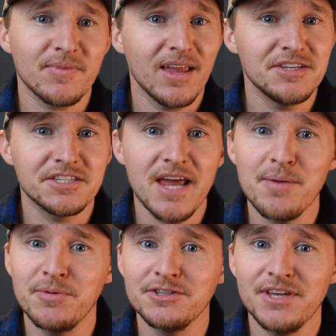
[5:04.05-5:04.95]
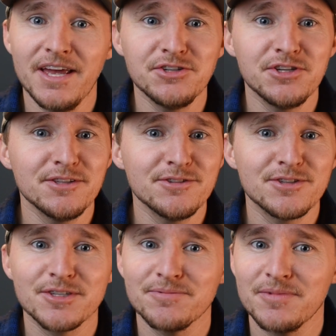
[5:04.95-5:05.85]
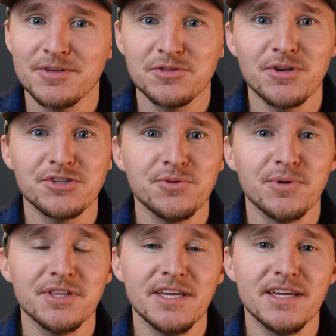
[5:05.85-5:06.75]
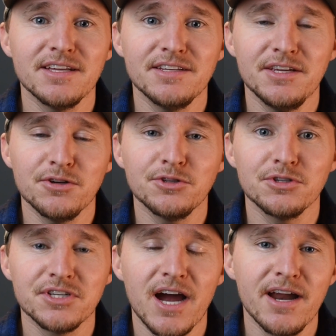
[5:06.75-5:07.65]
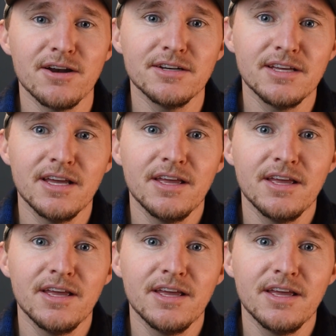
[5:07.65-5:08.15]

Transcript: It just happens. Engines, especially when they get a little tired,